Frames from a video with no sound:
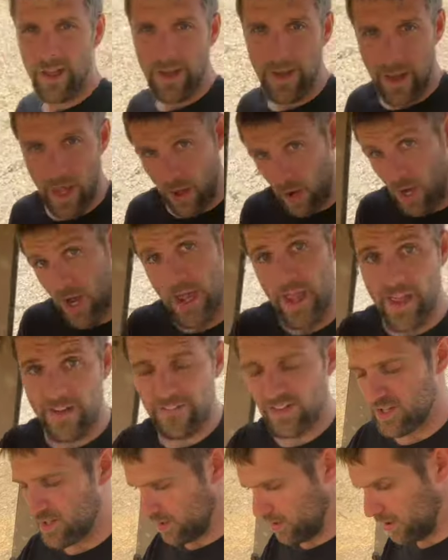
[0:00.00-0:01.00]
Now I
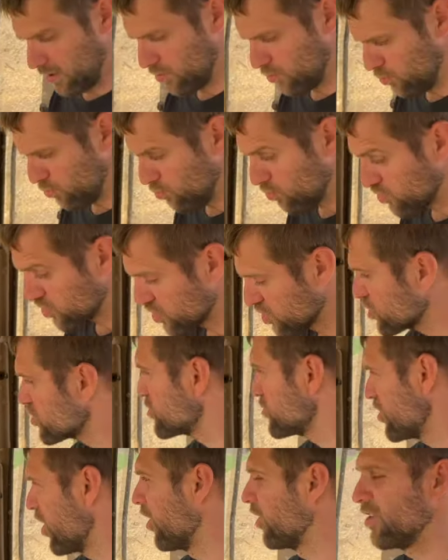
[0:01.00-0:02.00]
haven't
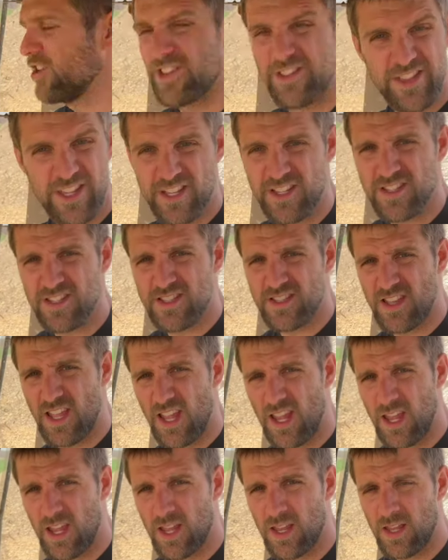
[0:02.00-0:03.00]
started this
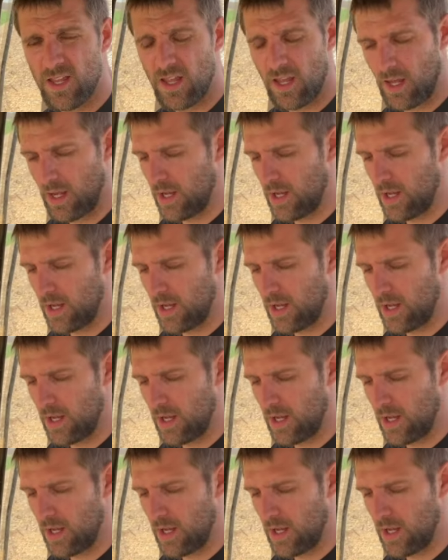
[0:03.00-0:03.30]
thing